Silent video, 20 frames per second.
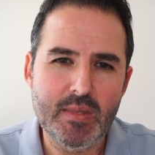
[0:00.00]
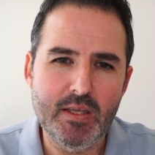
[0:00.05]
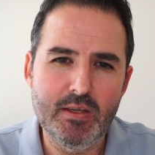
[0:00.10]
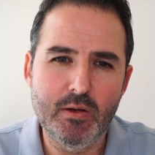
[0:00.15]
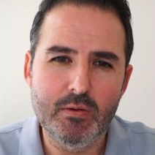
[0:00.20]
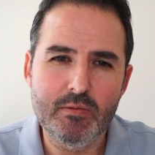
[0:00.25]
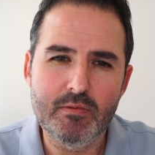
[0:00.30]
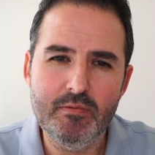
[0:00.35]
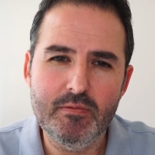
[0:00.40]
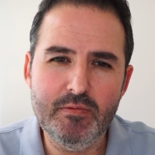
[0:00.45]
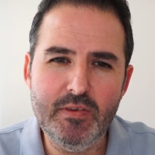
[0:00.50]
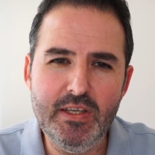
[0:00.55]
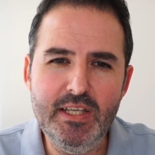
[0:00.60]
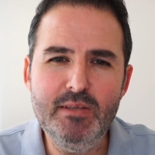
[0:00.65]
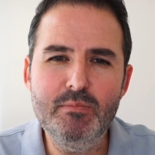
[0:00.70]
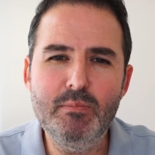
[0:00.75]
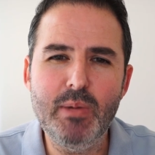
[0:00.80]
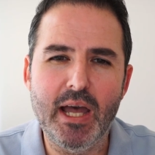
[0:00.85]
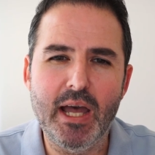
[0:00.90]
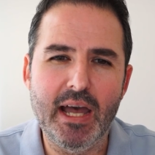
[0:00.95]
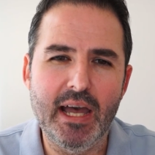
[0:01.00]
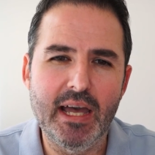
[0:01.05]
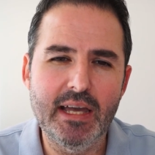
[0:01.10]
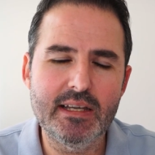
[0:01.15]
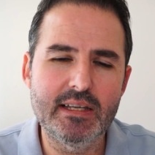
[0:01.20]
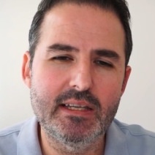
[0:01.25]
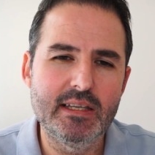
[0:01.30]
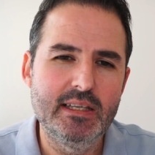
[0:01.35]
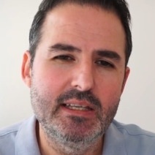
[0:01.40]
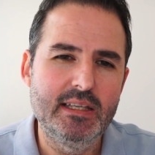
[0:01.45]
Feedback
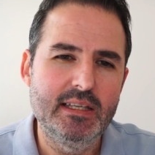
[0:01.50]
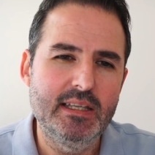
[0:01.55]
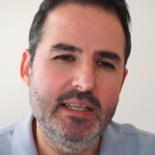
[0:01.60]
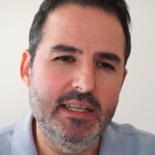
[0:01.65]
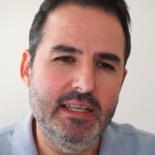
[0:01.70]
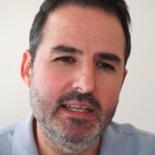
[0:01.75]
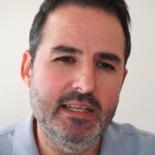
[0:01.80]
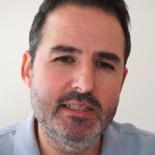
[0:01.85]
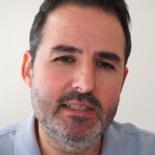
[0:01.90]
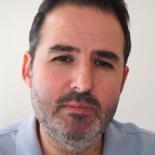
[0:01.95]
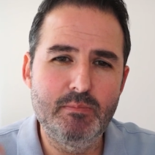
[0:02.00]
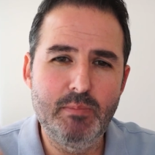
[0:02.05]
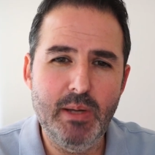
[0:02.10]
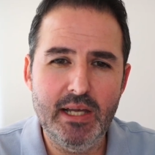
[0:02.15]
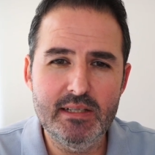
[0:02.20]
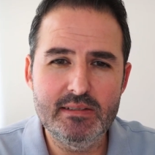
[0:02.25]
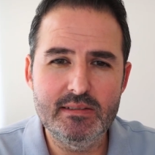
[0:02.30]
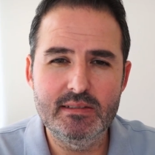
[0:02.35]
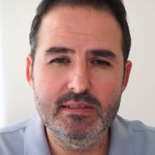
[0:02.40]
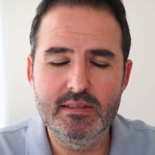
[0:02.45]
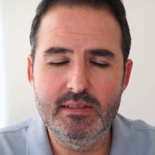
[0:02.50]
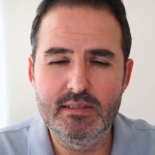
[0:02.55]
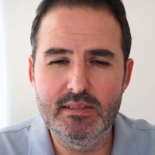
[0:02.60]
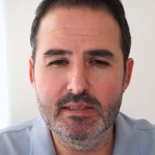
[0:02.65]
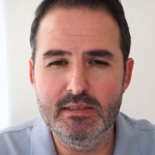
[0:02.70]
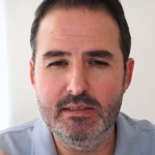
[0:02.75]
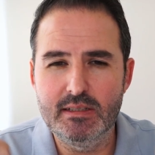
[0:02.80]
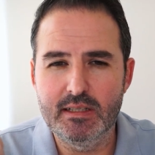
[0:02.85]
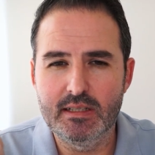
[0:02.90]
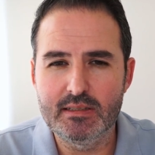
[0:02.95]
is best
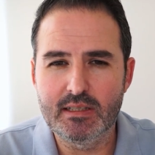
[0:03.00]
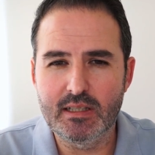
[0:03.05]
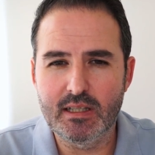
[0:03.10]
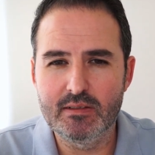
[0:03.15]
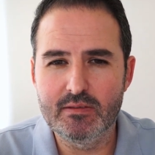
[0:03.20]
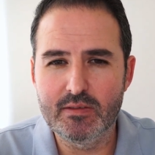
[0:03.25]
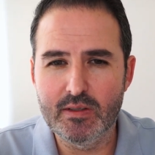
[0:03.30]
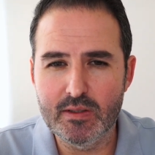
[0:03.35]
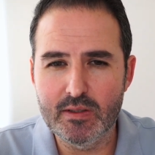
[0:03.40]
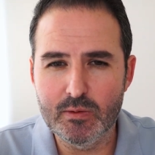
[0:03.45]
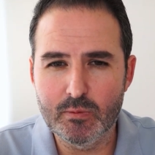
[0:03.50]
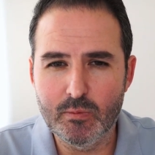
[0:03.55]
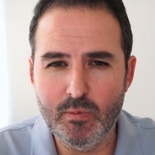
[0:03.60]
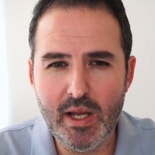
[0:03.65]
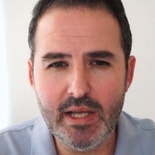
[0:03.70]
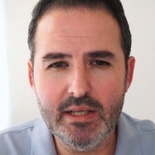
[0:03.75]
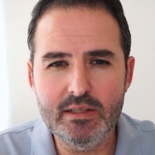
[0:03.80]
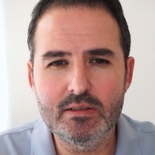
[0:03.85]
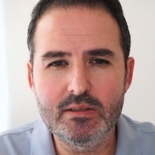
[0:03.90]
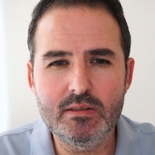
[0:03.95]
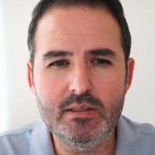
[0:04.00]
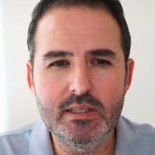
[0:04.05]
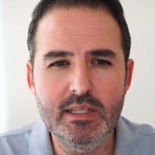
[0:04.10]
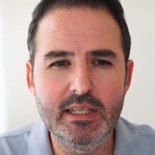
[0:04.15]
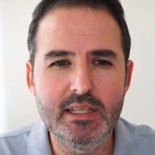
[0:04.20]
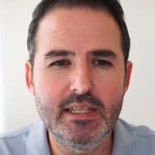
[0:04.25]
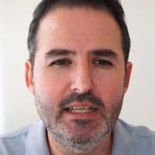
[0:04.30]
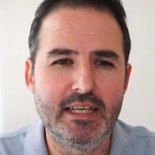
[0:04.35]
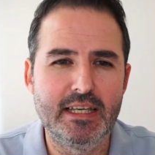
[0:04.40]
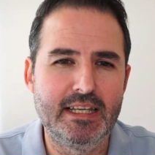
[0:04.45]
delivered
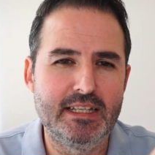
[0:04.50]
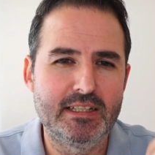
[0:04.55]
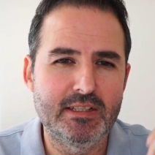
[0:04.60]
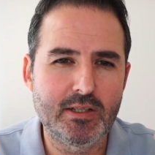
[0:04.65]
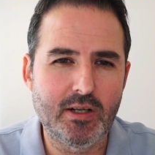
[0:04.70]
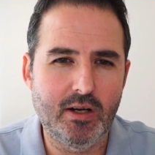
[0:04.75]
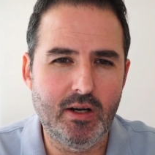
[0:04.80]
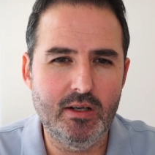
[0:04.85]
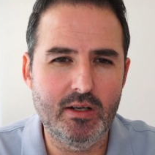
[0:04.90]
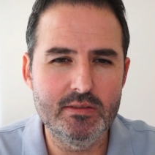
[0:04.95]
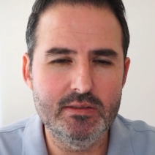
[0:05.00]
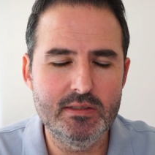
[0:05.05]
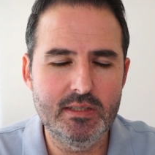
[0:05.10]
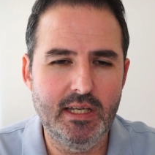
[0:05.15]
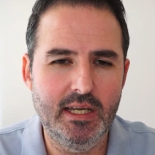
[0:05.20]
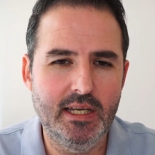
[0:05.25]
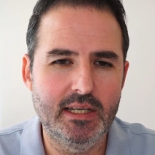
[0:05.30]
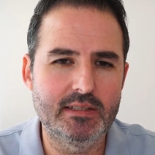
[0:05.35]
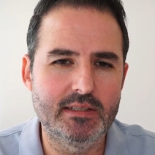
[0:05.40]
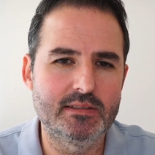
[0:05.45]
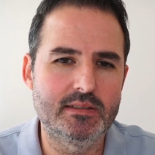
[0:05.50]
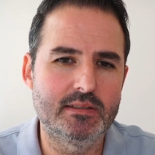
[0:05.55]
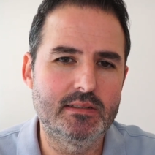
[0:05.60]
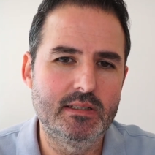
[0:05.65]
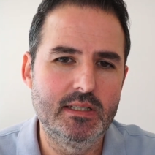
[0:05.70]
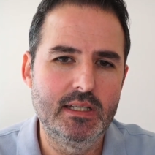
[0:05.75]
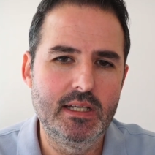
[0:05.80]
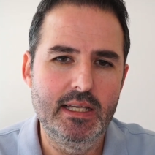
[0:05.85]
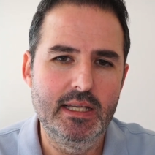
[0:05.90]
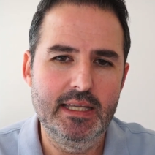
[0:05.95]
regularly in context,
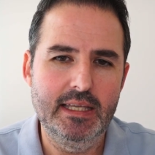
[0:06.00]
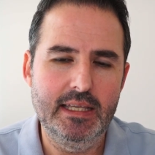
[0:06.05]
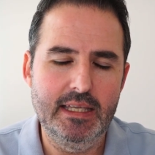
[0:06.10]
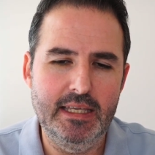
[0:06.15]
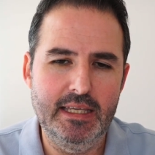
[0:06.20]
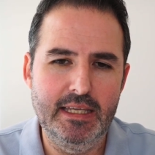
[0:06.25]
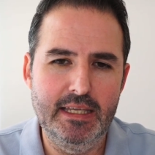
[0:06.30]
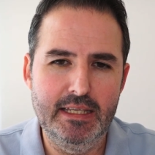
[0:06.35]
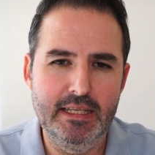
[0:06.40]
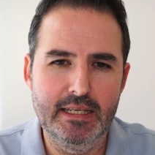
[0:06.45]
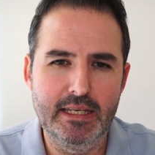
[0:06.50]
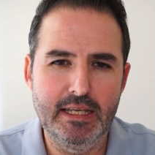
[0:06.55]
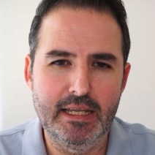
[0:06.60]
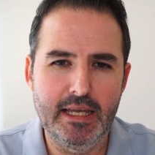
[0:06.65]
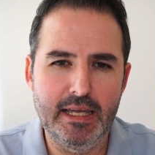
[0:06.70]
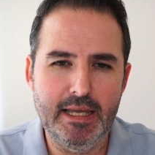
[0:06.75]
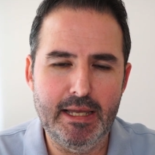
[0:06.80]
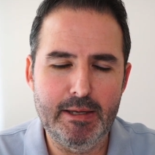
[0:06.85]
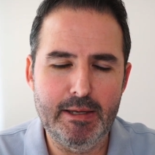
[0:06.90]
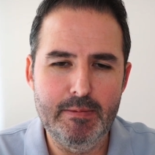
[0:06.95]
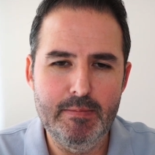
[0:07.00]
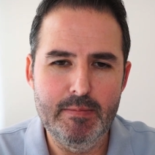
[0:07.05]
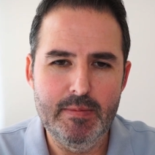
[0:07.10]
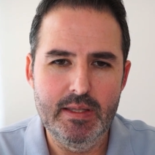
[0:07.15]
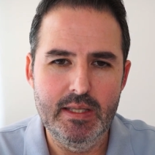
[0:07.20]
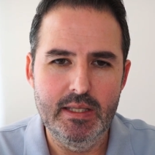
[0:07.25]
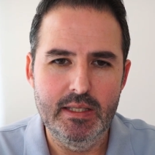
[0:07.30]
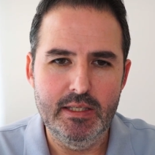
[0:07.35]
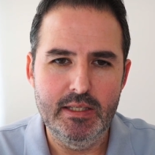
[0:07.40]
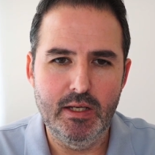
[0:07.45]
in a
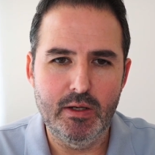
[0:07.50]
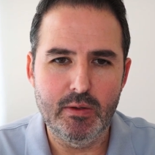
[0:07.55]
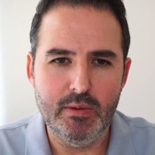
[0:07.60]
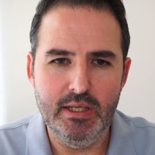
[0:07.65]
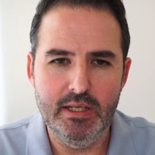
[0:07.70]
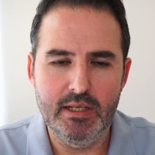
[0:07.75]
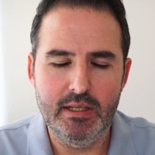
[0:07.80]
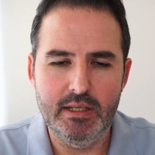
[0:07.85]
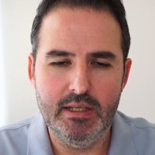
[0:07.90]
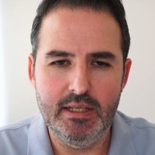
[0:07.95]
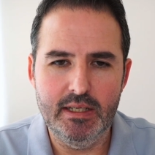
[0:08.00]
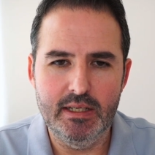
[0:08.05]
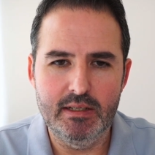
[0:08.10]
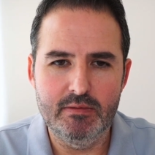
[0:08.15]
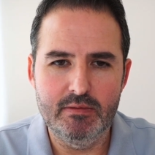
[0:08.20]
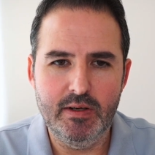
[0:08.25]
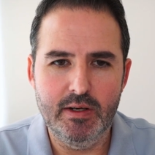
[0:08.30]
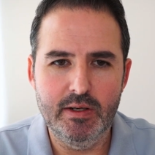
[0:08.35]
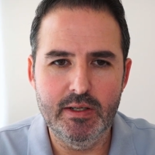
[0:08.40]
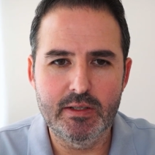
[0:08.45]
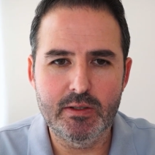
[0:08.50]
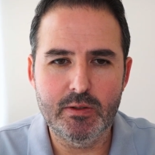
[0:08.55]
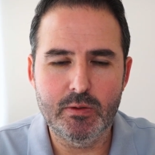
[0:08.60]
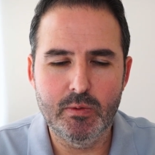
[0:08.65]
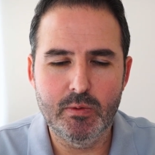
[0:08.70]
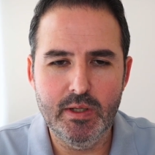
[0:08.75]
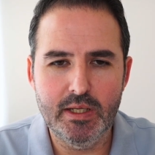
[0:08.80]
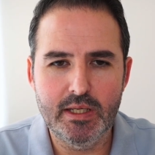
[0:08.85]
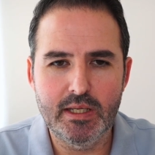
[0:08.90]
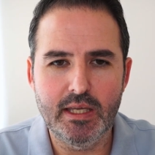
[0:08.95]
very
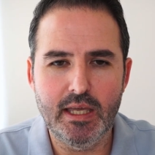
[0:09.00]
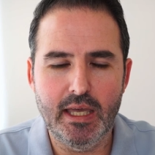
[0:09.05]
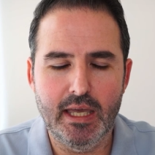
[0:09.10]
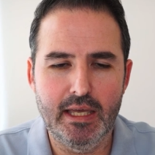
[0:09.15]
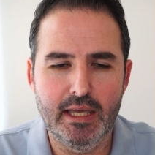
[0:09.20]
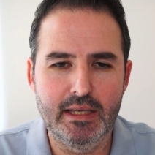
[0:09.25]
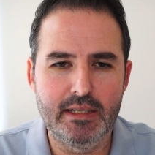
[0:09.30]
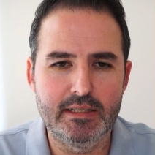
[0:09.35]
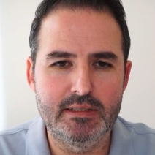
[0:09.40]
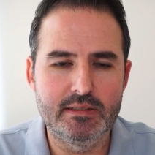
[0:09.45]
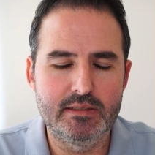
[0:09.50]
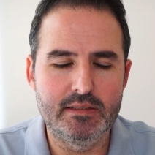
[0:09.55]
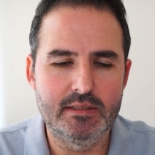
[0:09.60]
quick and